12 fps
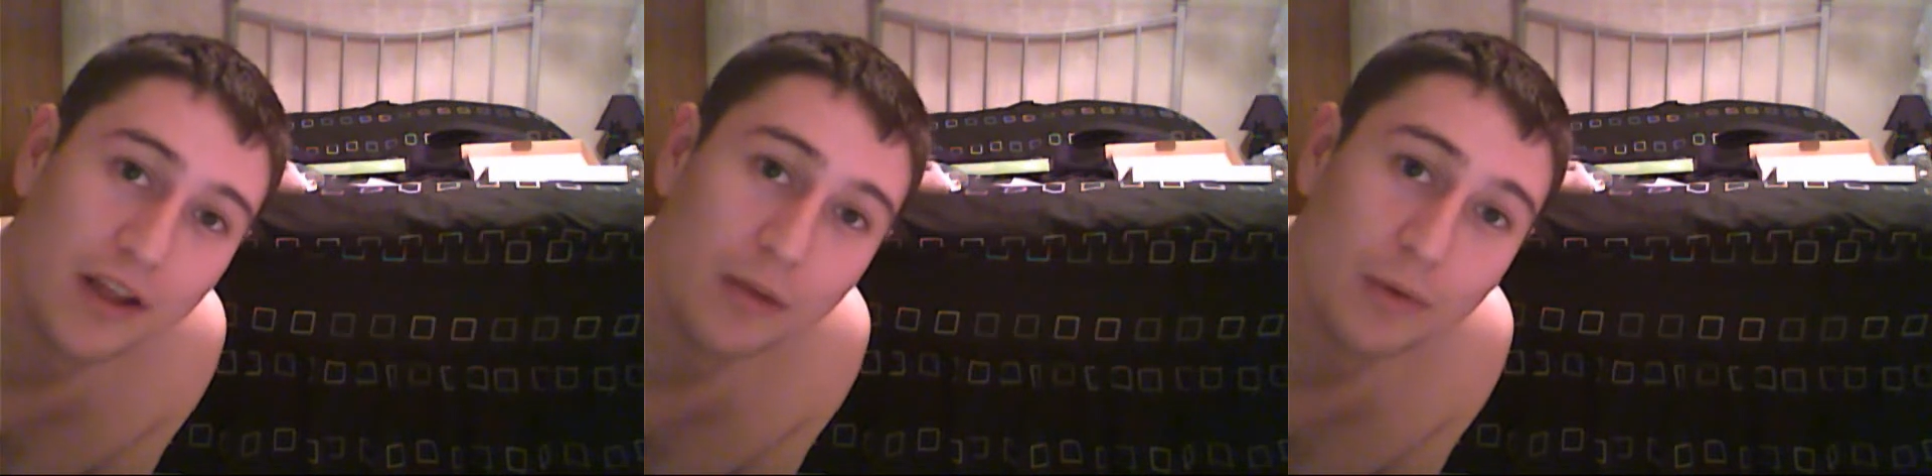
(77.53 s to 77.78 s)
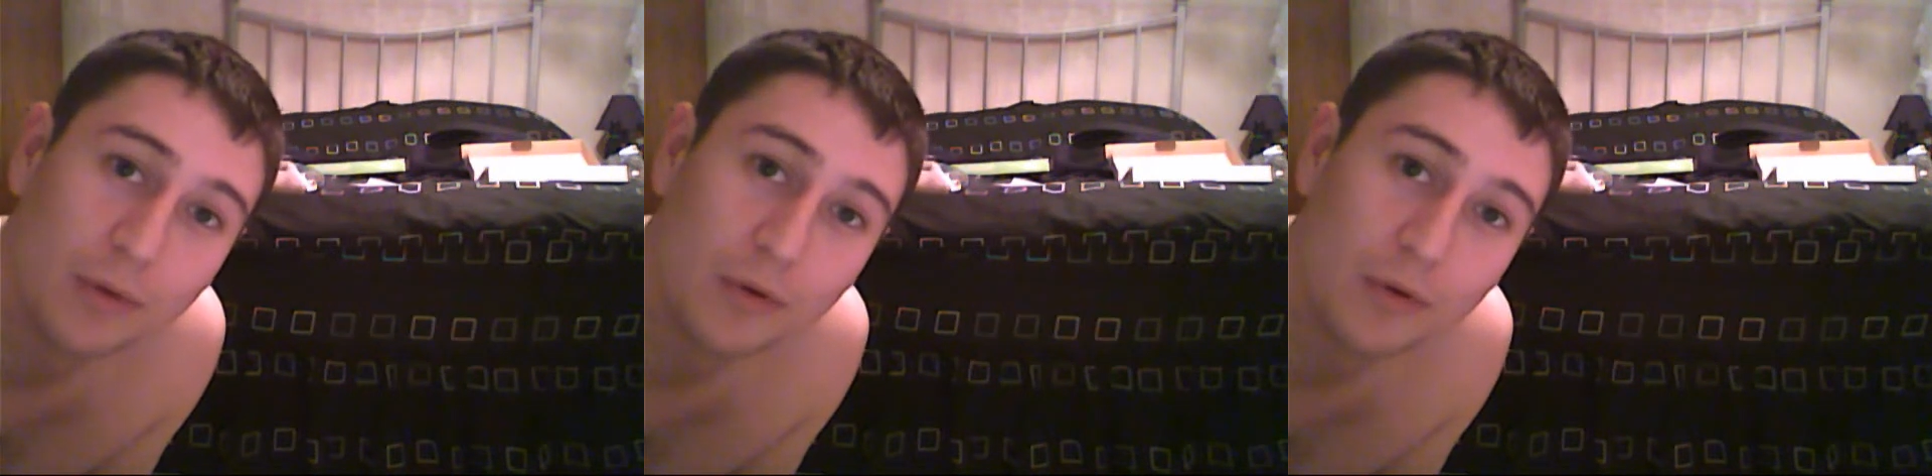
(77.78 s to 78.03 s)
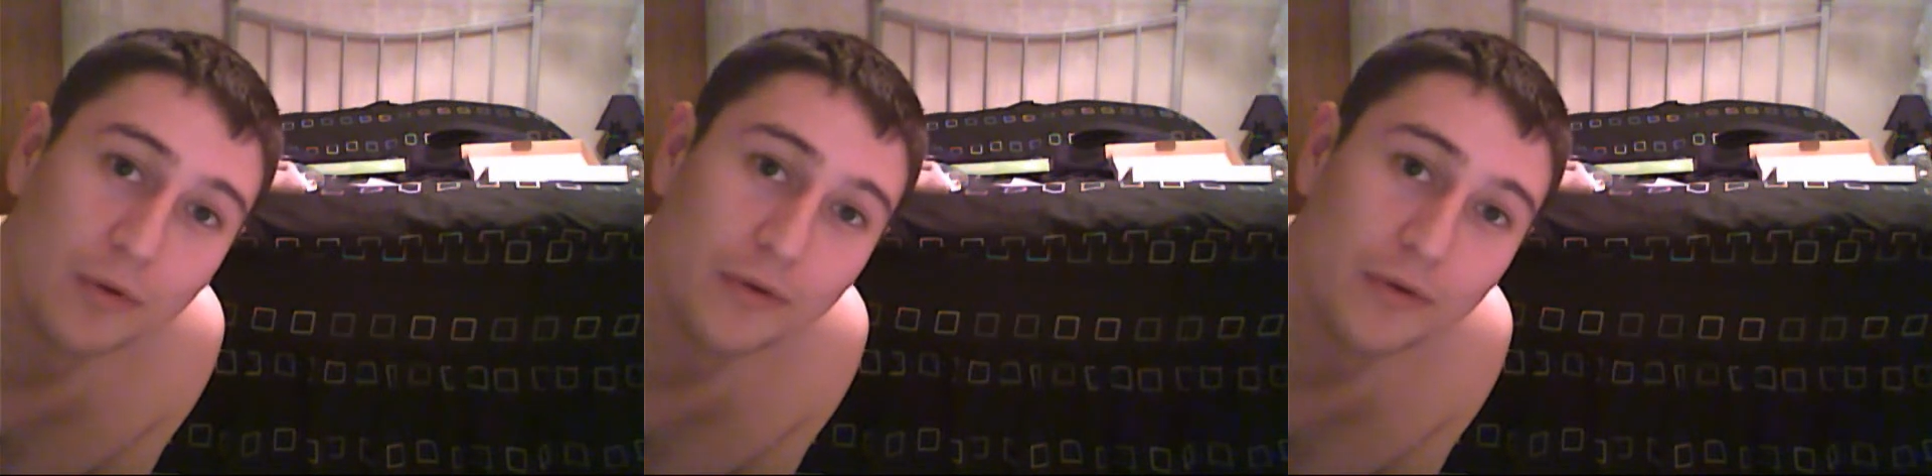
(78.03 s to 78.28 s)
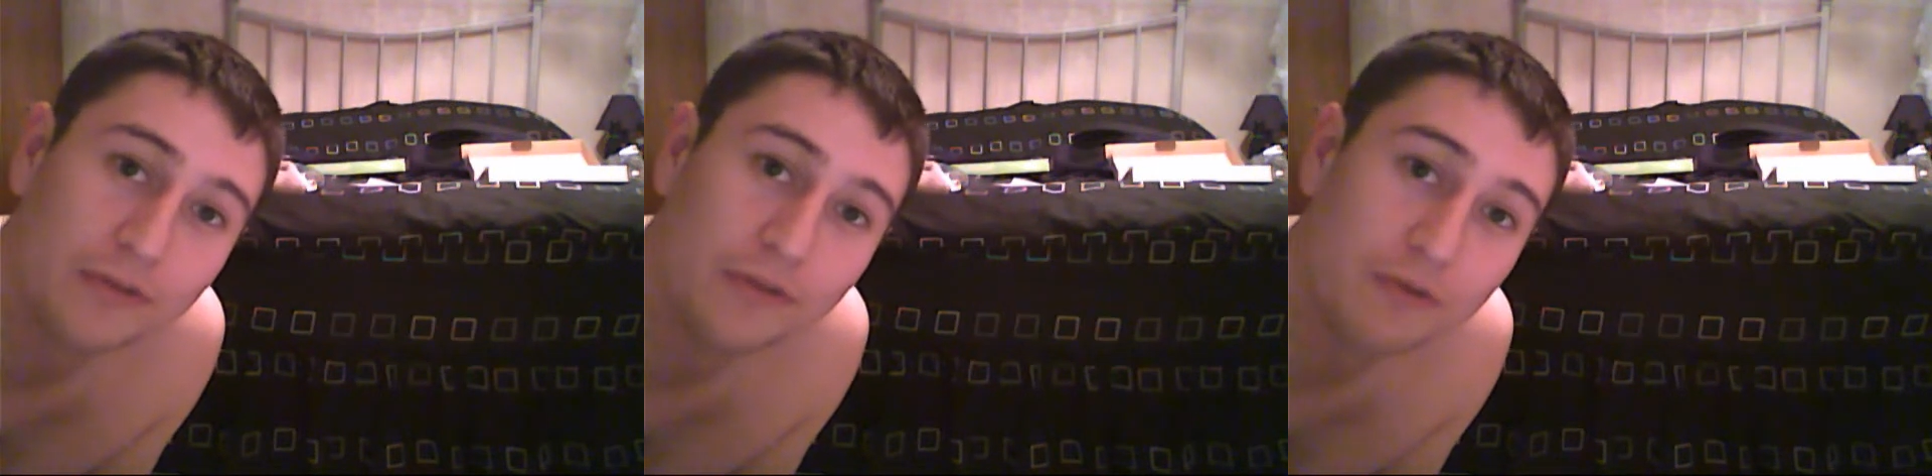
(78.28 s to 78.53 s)
we will go
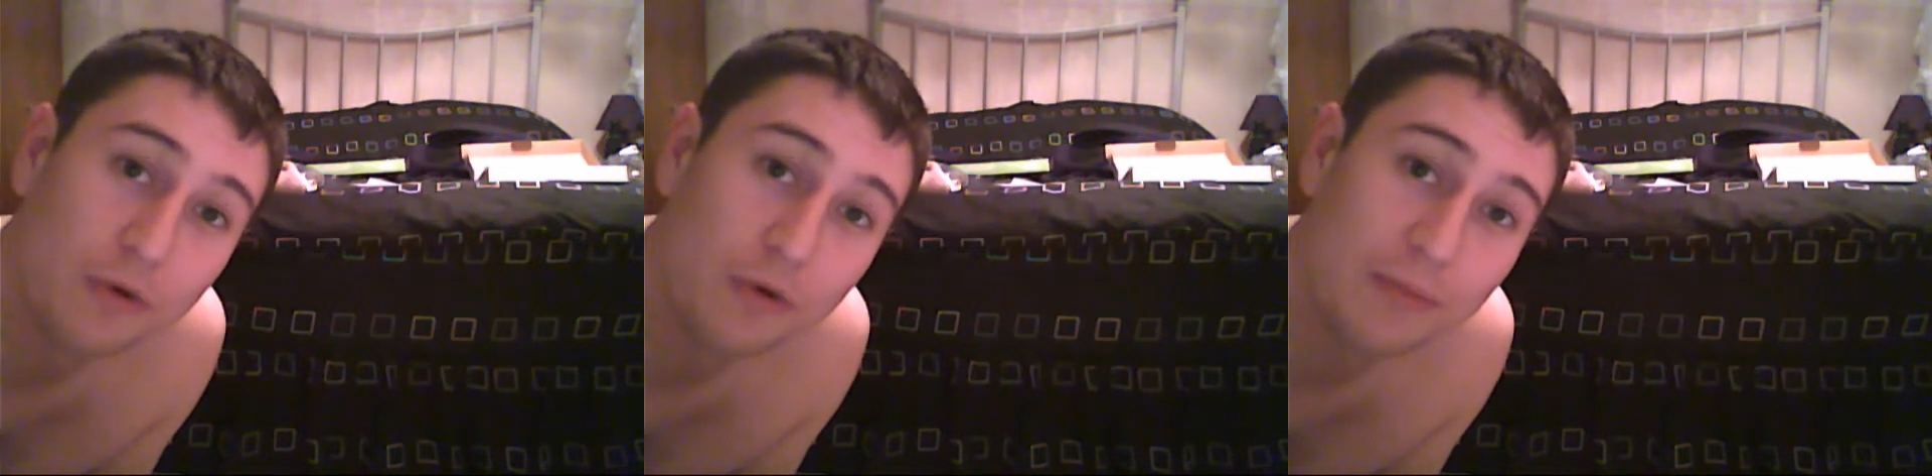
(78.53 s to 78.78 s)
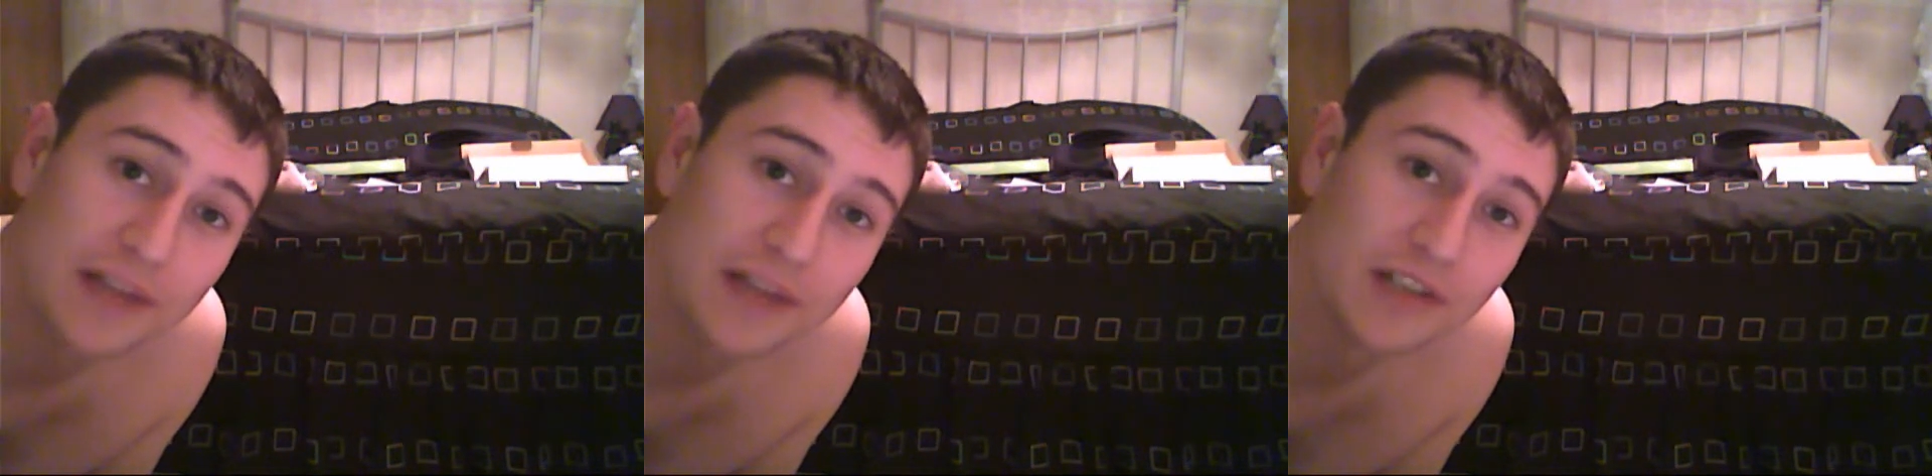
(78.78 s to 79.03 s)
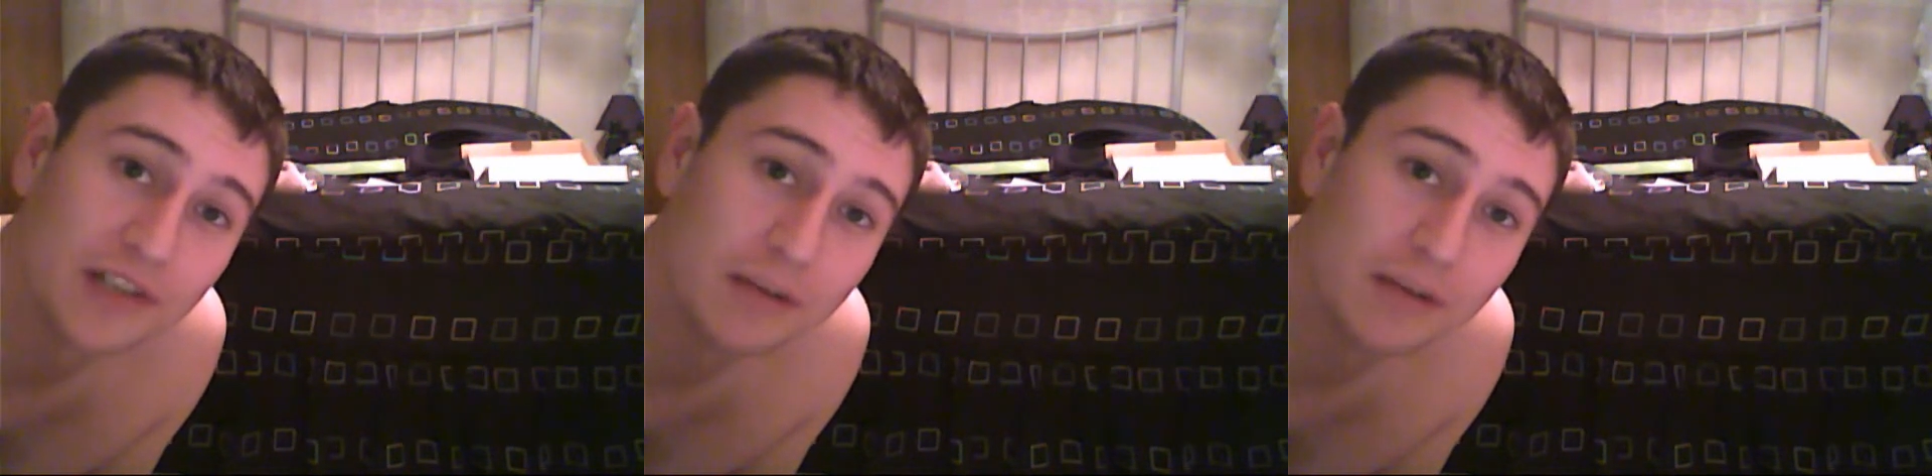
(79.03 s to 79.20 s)
through four basic